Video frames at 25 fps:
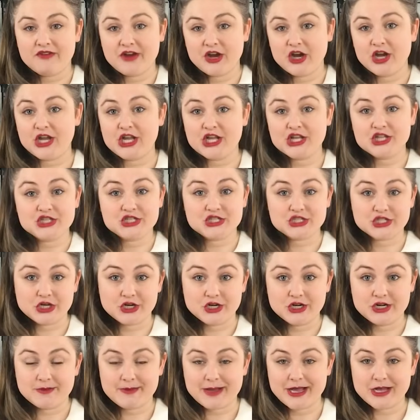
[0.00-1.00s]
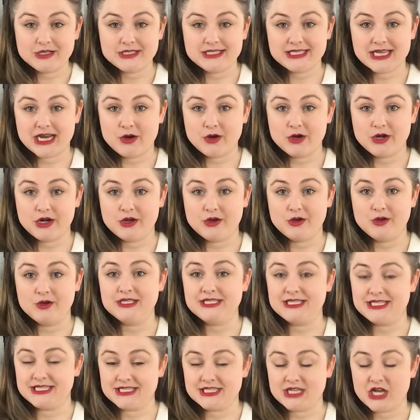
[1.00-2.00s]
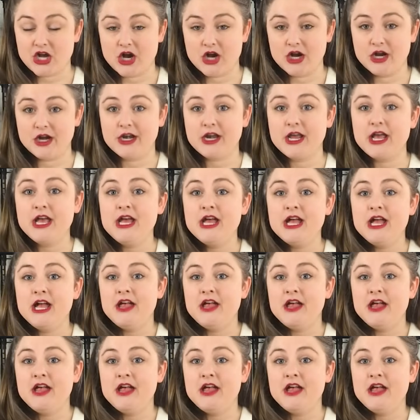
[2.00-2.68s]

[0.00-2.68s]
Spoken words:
very concerned about Sourdough Discard.